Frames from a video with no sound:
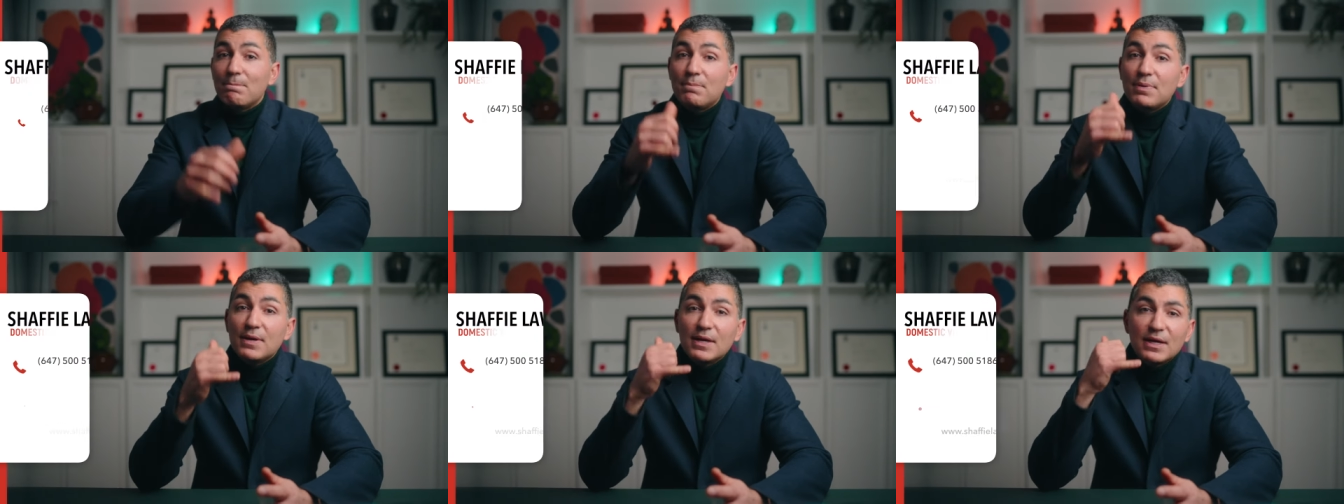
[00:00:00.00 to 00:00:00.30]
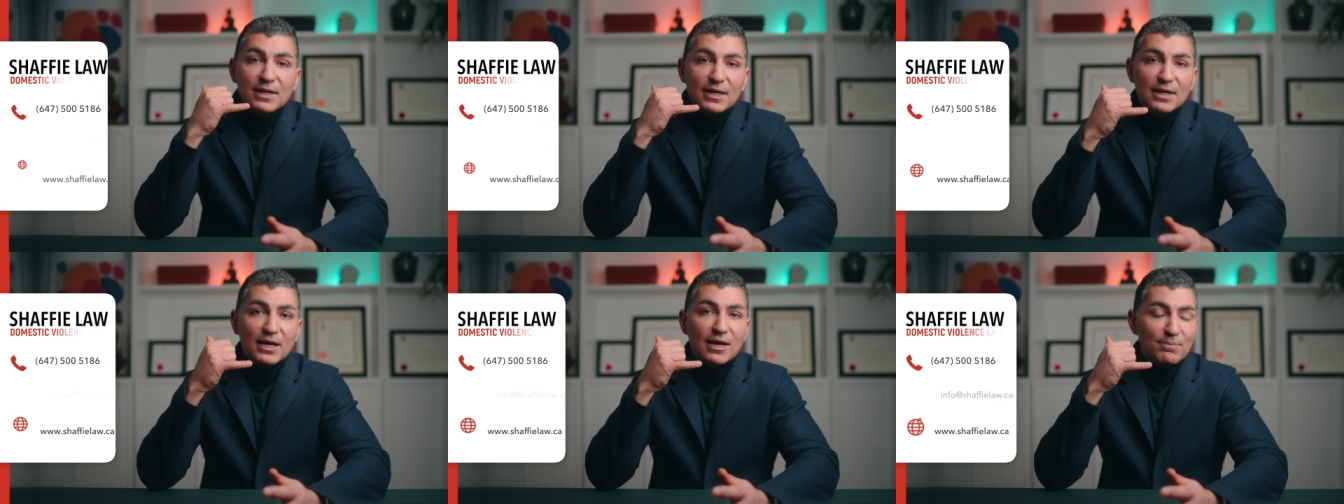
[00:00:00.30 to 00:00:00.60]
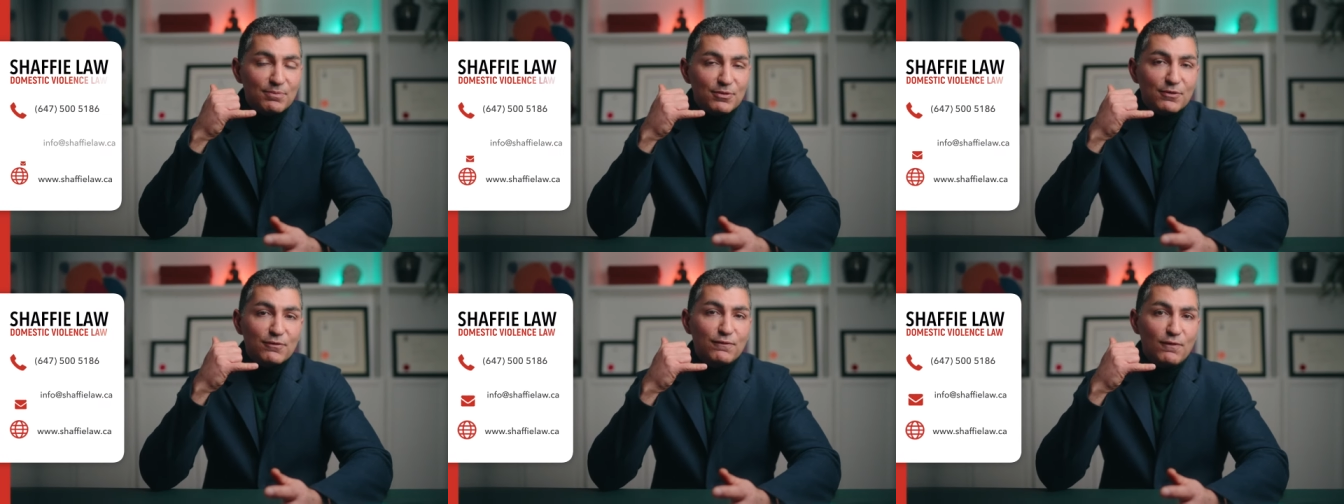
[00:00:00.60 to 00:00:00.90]
picking
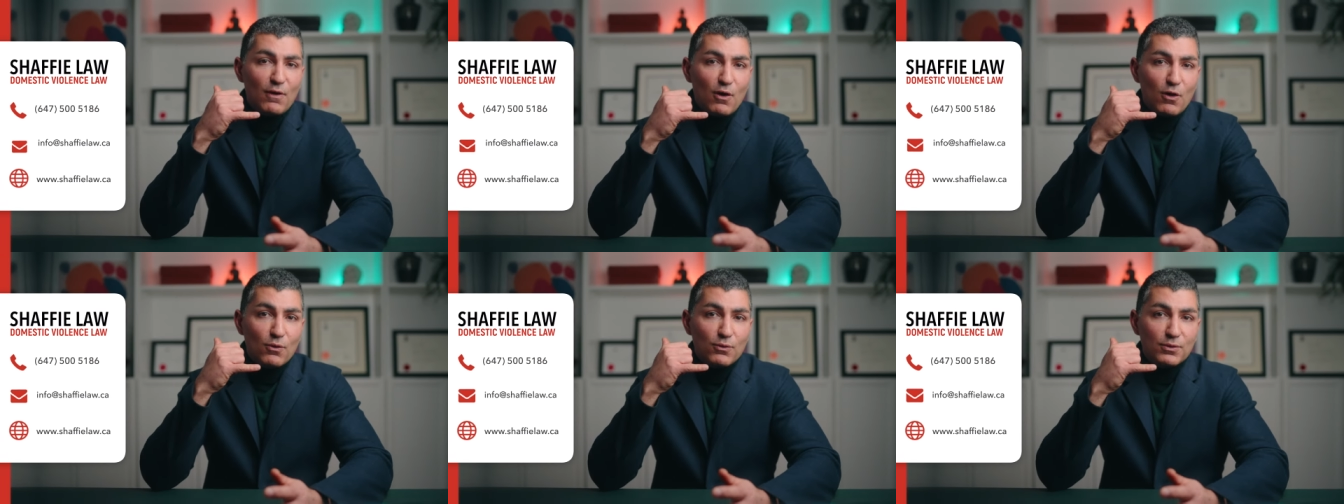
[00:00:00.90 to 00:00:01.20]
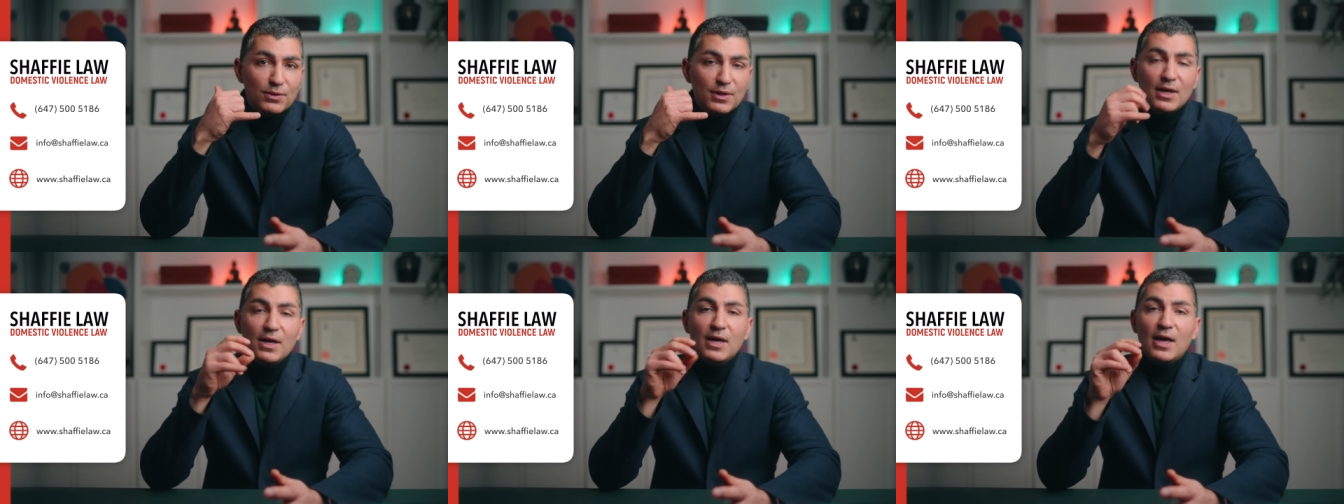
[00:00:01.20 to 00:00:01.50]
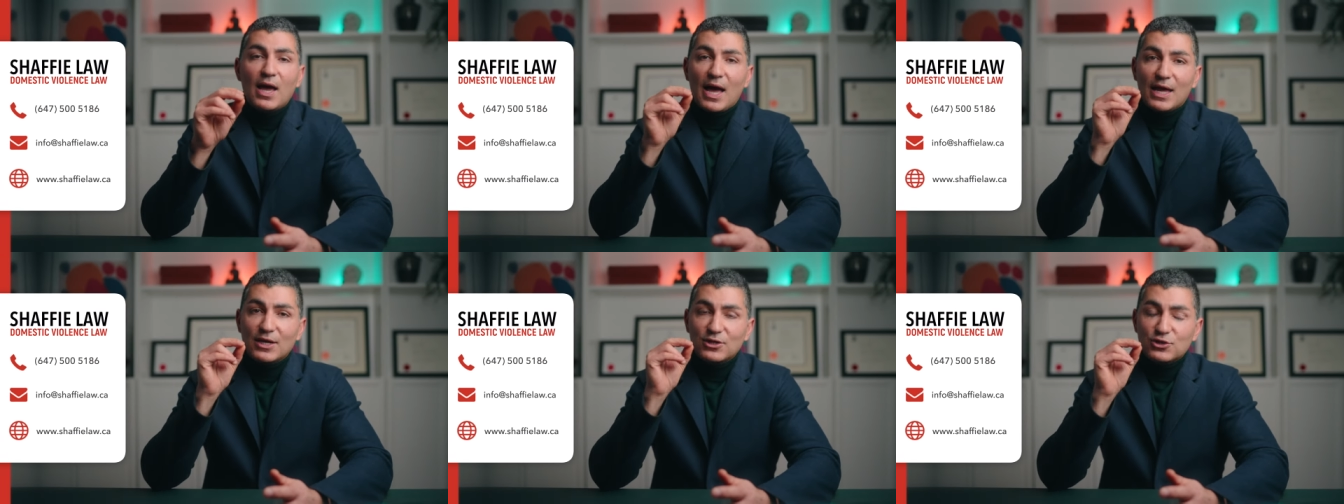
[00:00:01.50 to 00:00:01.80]
up the phone
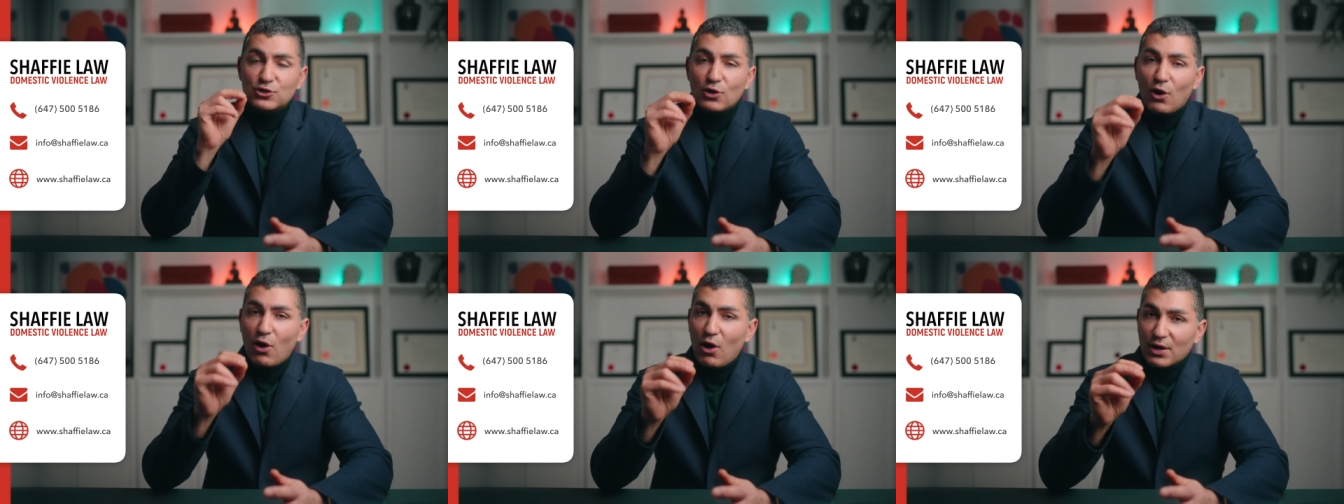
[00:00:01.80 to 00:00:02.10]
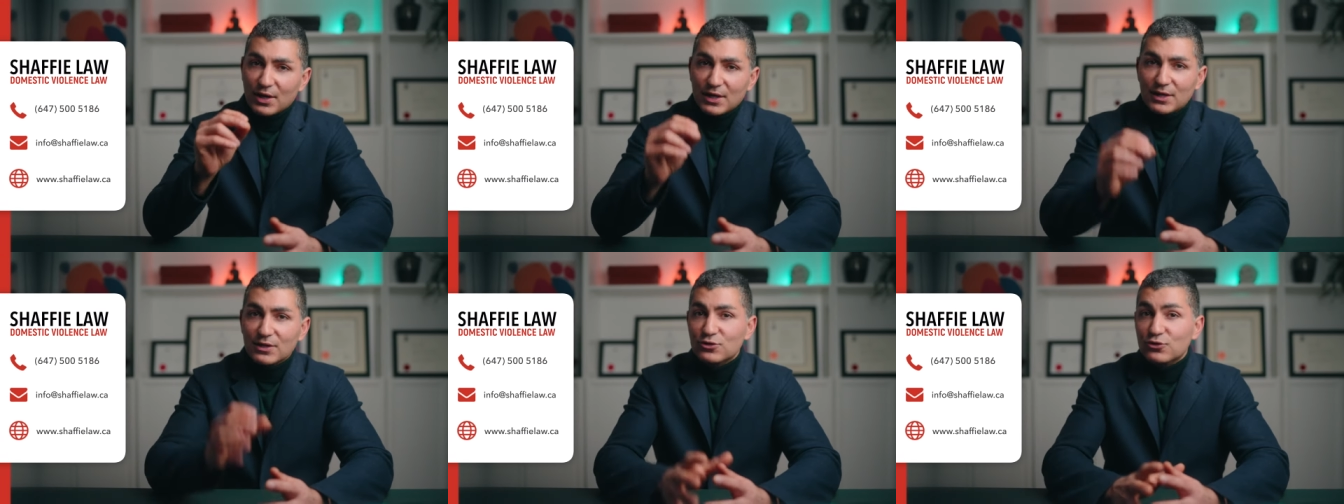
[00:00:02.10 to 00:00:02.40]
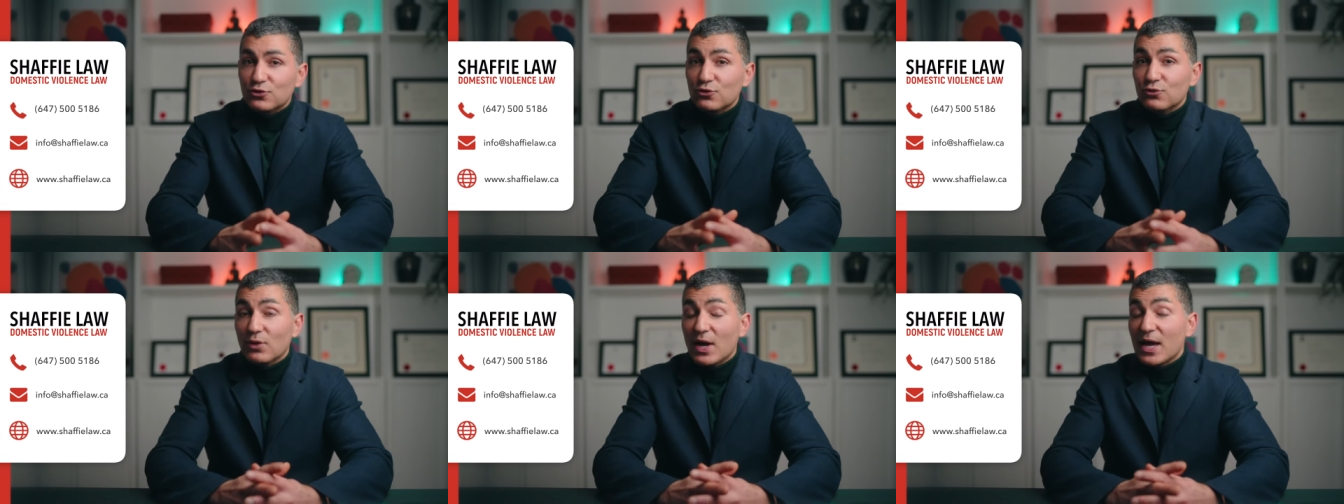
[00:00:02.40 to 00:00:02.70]
and talking
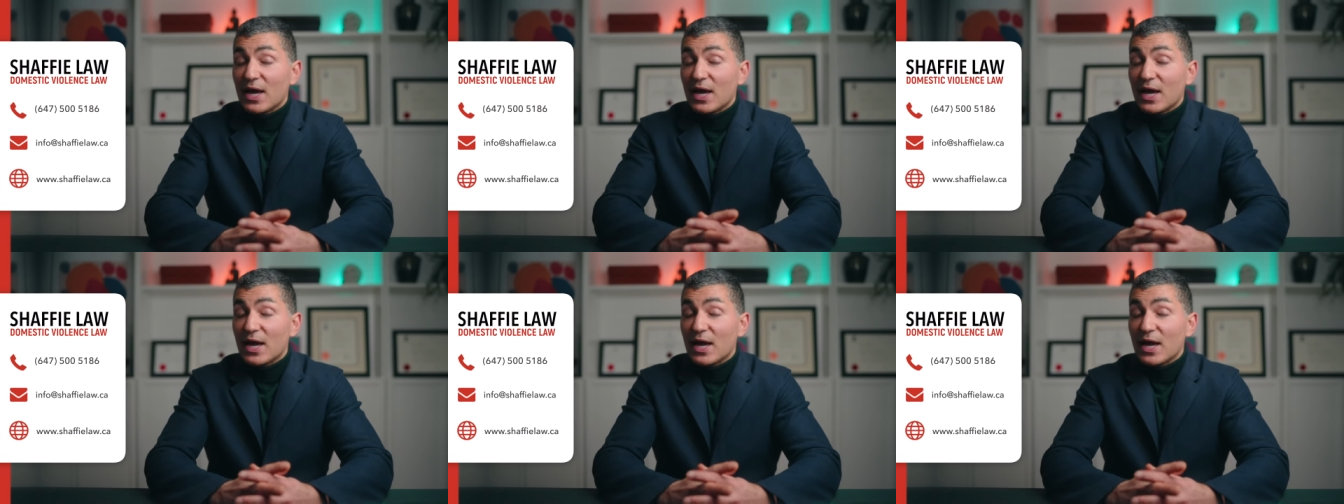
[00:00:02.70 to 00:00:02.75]
to